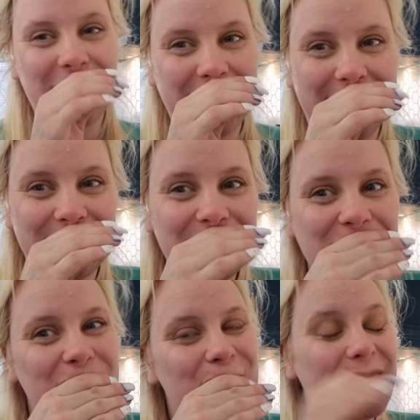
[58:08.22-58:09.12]
Okay,
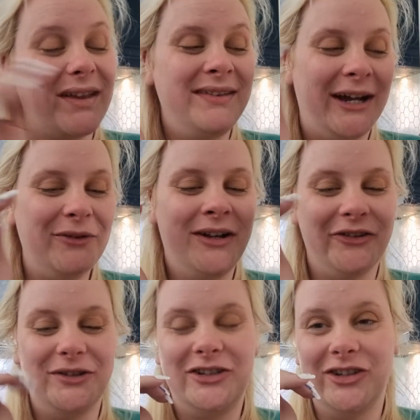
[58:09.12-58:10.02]
now
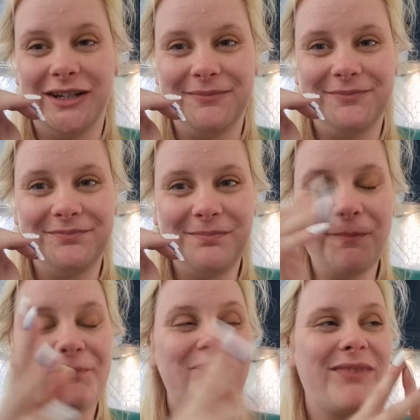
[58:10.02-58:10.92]
onto the chicken.
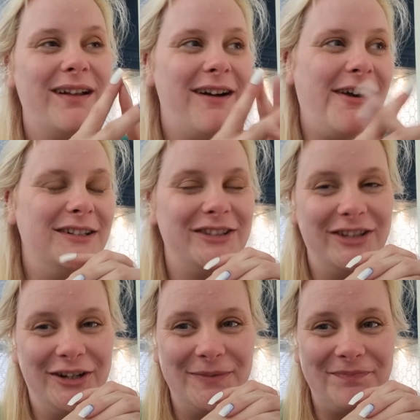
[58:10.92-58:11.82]

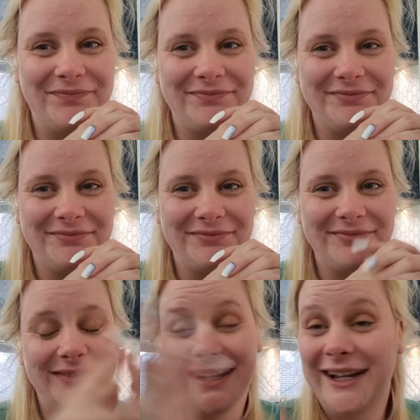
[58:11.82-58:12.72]
So
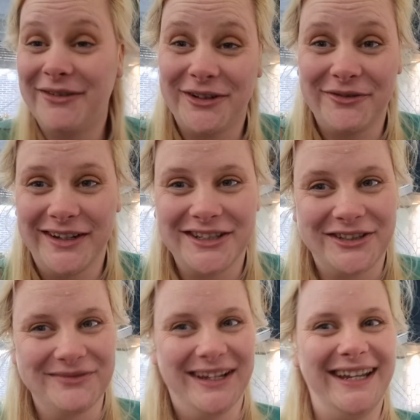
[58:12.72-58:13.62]
I have a
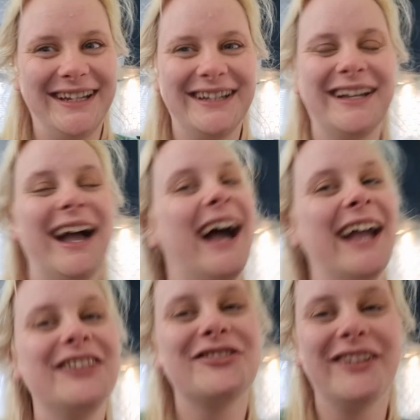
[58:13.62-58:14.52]
confession to make.
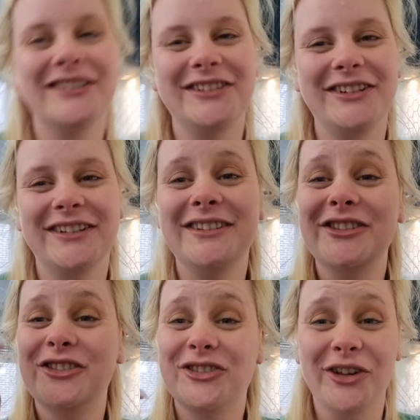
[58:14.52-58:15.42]
I trust Uyen
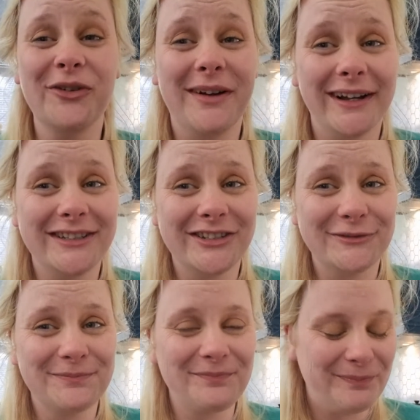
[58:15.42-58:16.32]
so
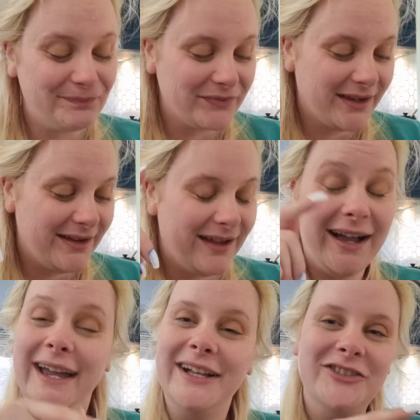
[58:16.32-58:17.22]
much.
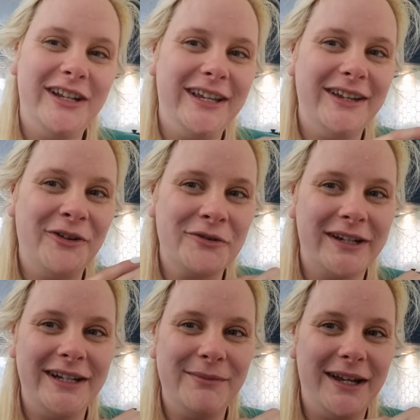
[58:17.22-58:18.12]
I actually
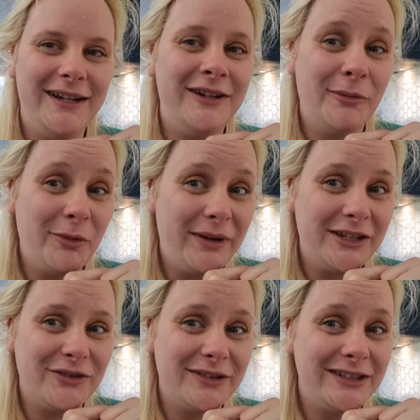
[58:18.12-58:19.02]
already made a double
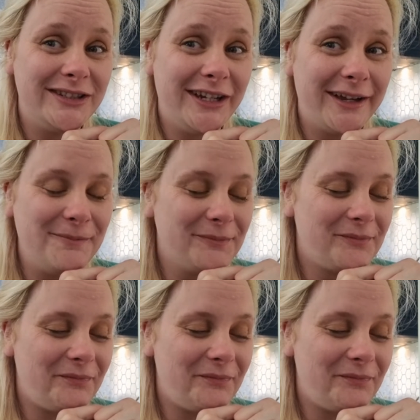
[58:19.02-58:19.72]
batch of this chicken